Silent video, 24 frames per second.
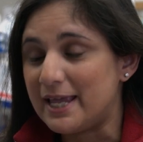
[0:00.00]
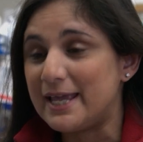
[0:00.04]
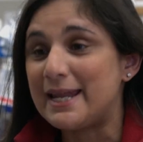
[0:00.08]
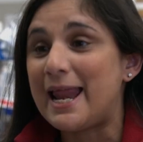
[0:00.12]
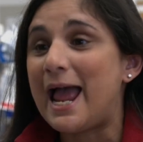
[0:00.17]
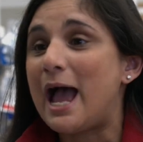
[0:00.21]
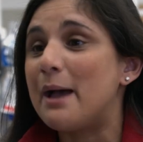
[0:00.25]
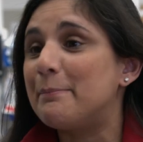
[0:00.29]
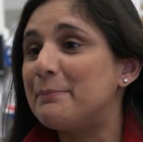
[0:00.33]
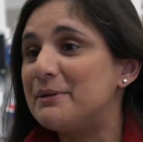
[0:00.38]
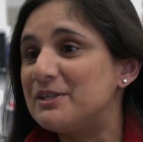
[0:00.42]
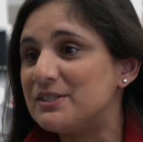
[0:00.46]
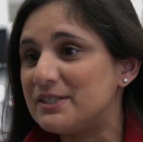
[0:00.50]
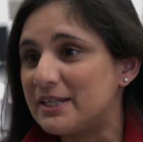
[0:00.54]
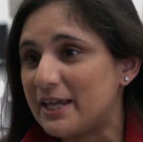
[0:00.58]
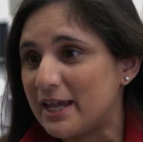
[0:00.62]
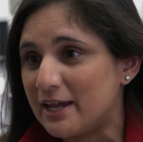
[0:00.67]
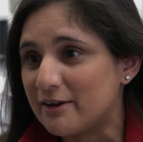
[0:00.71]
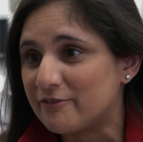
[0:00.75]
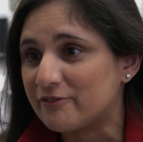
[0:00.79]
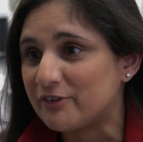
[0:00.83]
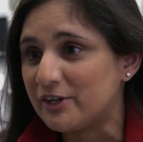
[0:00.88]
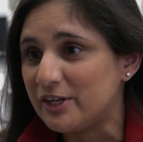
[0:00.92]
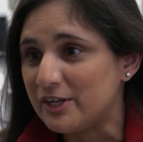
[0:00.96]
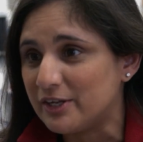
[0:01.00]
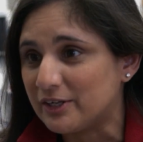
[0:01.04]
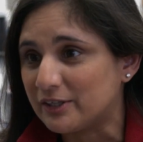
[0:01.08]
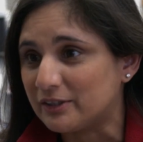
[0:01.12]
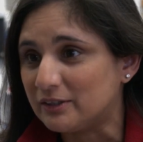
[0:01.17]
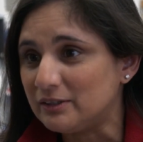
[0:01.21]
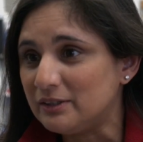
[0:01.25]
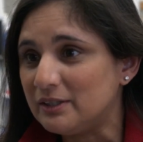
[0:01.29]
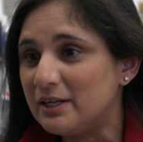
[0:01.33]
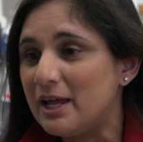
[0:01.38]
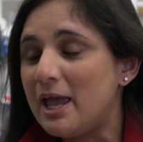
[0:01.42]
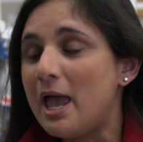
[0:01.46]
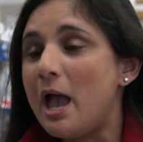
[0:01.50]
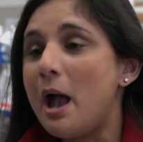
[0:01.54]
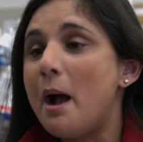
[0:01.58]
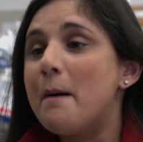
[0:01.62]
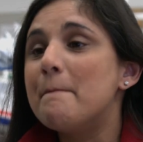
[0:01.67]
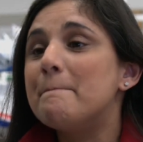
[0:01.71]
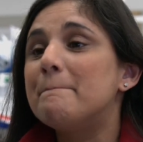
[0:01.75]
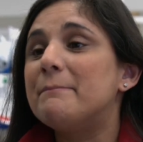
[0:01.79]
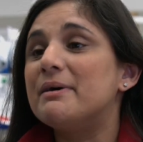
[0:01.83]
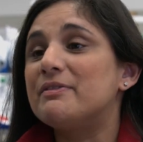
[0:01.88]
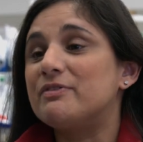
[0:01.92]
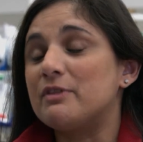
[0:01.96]
It happens every year,
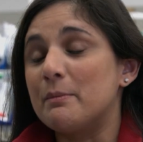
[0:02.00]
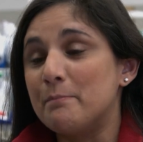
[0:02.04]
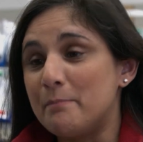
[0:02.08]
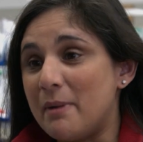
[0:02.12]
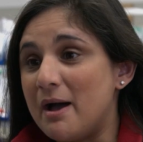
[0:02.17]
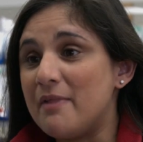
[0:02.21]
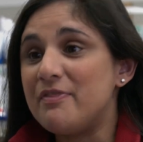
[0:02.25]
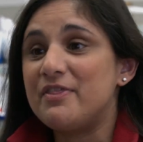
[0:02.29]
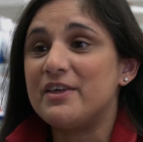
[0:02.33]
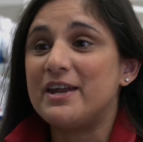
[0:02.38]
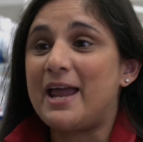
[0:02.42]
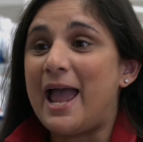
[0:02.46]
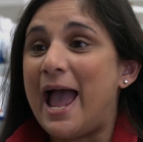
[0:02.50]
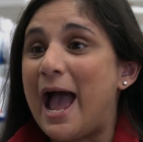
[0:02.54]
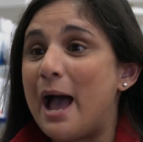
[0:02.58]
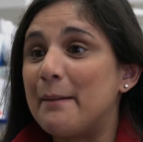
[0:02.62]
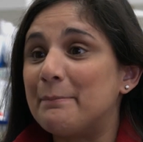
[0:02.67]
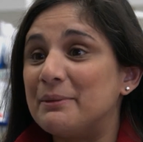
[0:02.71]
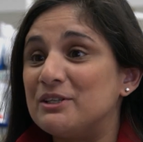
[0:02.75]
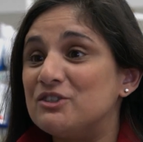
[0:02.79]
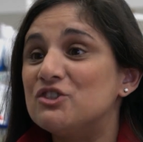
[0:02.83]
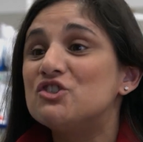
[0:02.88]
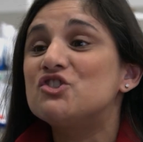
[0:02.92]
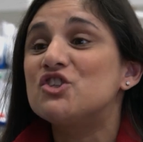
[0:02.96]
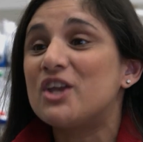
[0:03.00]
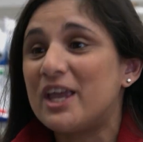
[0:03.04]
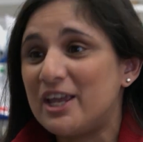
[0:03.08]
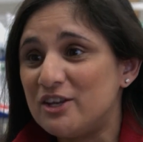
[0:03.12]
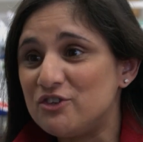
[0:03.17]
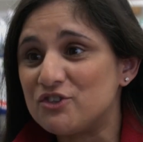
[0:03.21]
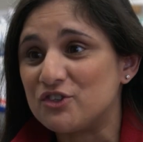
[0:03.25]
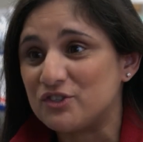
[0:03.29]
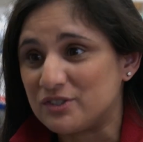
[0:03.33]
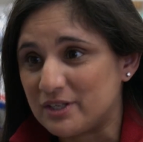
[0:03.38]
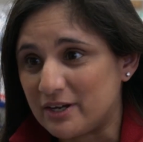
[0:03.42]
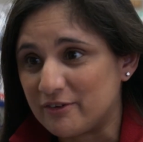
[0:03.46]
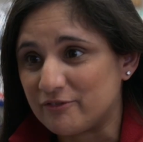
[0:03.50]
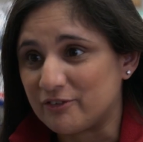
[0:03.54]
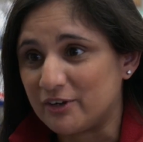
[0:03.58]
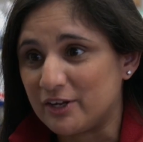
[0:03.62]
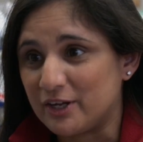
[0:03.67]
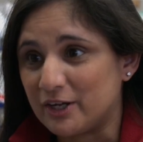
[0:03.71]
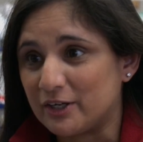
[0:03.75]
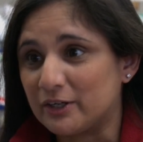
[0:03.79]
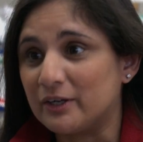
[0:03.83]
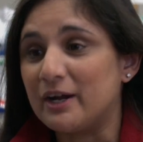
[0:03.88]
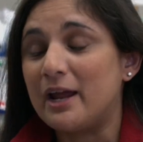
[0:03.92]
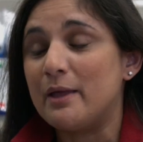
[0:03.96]
but the month that it happens changes every
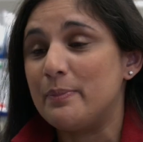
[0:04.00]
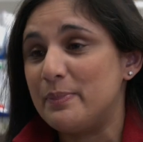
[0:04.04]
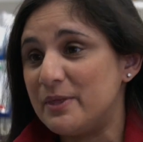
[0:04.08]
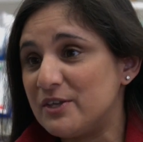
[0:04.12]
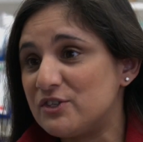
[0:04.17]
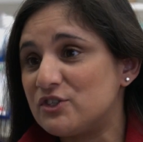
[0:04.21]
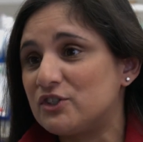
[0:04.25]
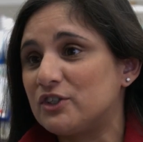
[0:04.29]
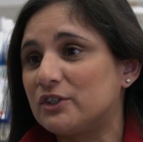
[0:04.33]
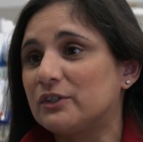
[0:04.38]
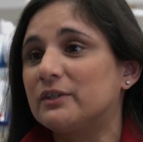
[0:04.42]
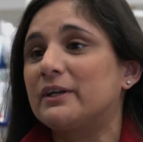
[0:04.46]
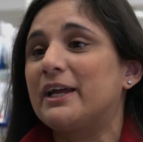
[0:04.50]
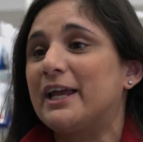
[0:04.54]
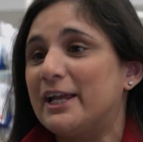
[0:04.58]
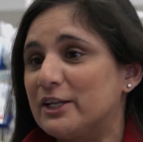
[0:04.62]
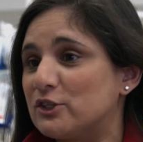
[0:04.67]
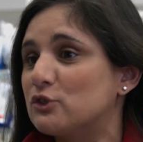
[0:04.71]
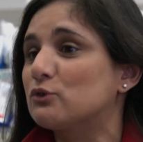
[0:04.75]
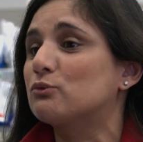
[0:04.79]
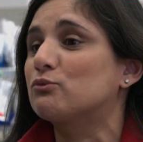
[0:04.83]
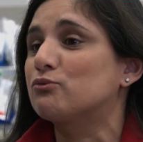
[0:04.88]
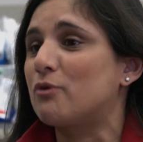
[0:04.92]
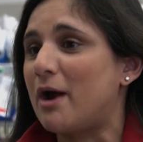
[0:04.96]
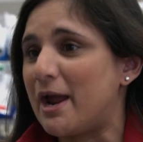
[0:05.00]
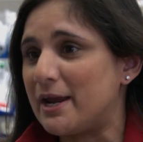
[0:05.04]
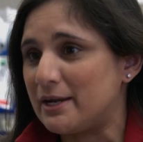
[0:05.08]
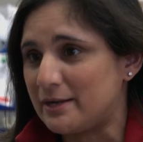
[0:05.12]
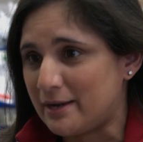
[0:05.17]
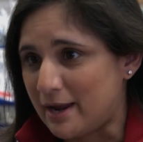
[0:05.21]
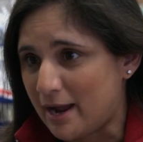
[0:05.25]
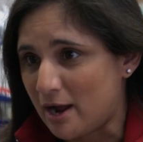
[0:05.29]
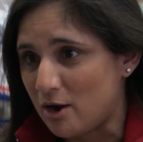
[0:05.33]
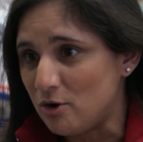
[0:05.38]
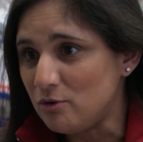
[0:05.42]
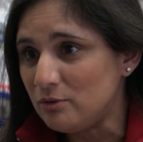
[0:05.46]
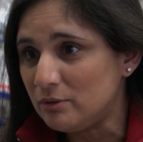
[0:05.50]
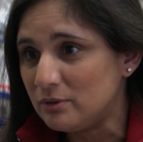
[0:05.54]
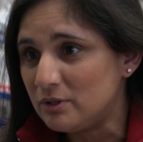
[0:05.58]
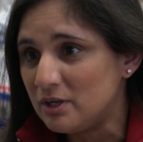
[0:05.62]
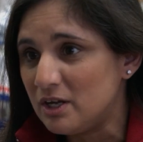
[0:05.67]
year. And this year, it's right now.